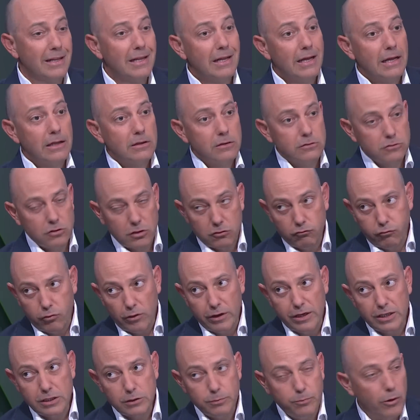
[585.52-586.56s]
Yep. To
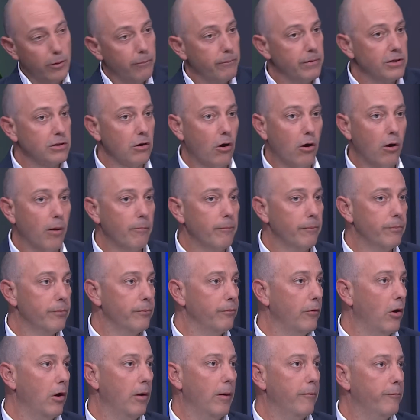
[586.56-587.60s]
Reedy's point, I'm
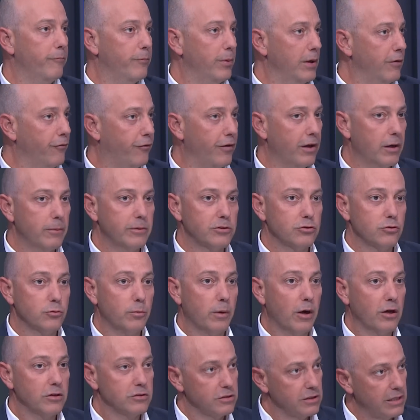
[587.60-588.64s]
a big fan of Mitchell
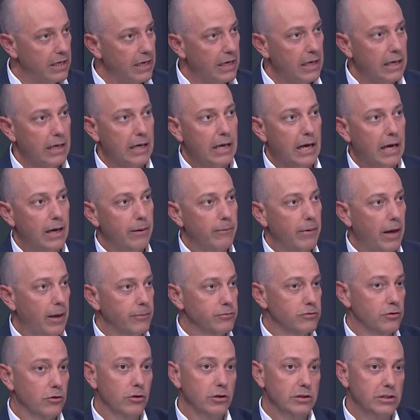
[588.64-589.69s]
Moses. Kicking game,
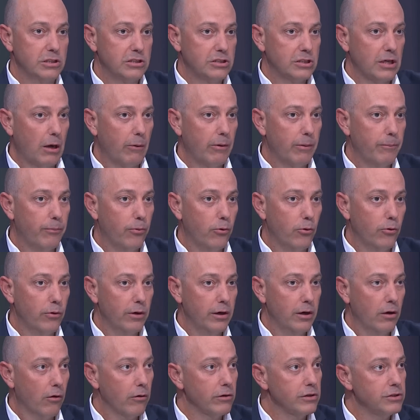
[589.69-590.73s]
absolutely so important
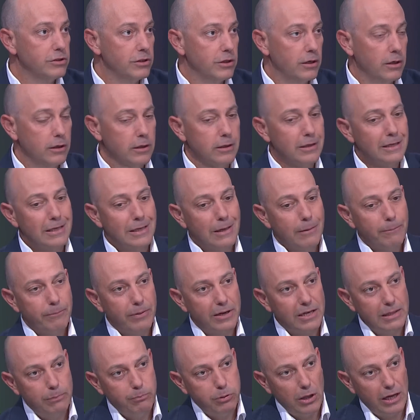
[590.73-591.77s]
in Origin.
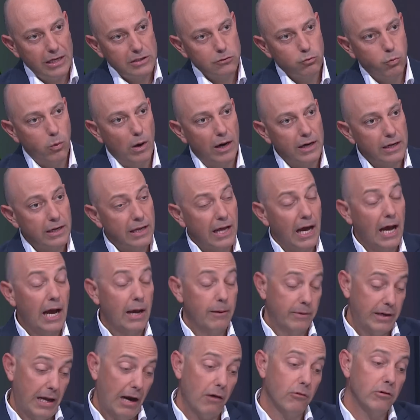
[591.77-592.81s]
But he plays one
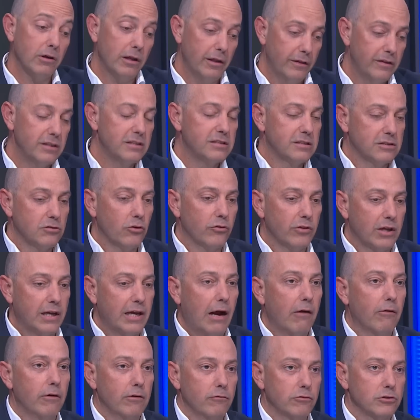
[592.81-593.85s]
game. Currently, this is on the
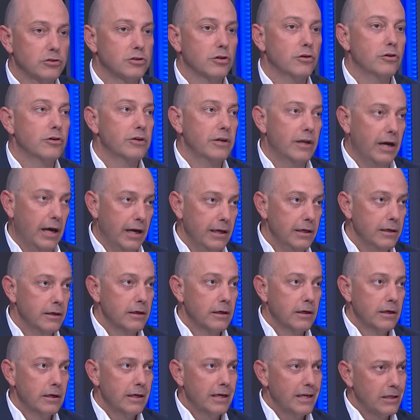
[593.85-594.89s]
current return date.
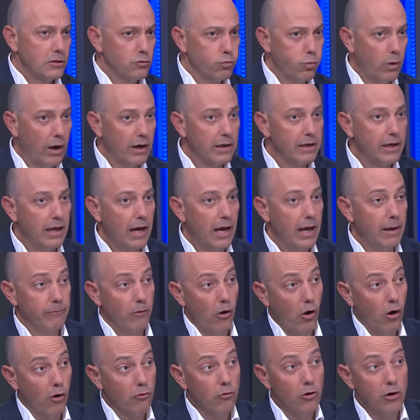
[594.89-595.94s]
It's one game.
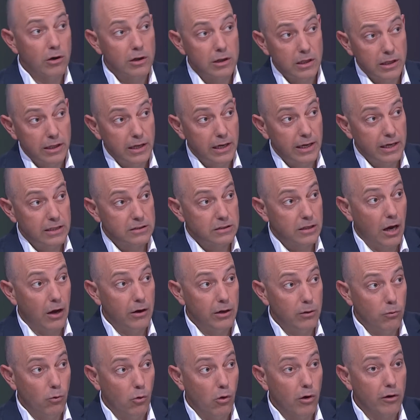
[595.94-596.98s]
Ironically, against
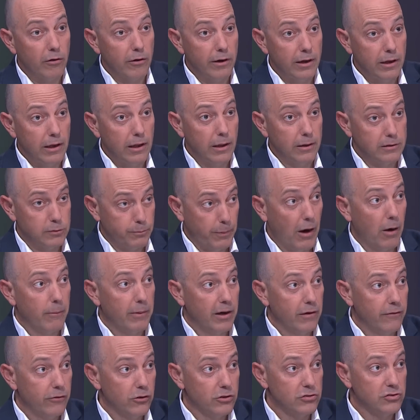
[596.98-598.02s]
Cody Walker, it's
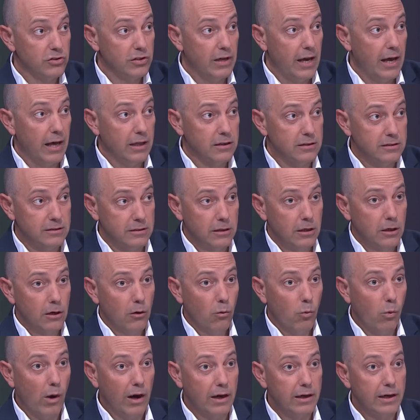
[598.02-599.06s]
Parramatta versus Souths.
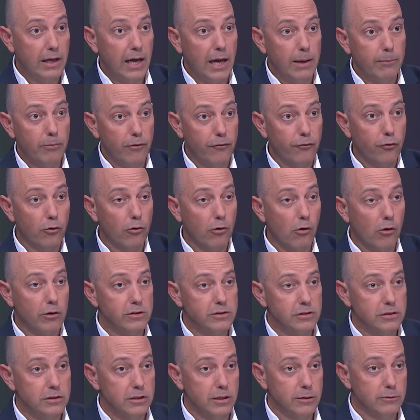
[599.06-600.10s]
One game before
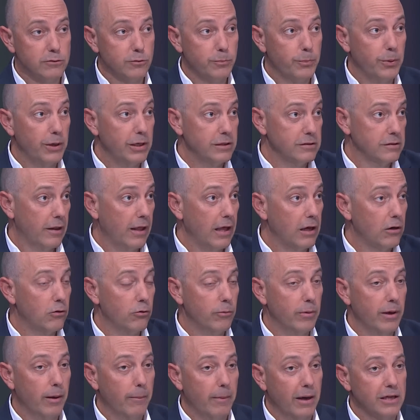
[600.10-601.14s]
Origin teams pick, so that
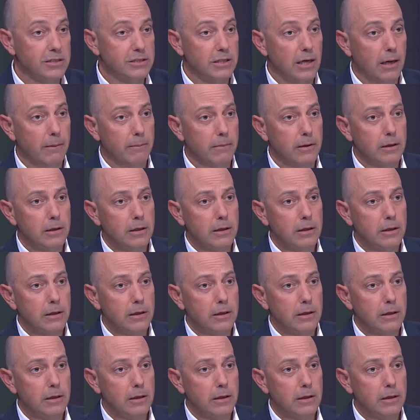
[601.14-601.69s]
could be a matchup.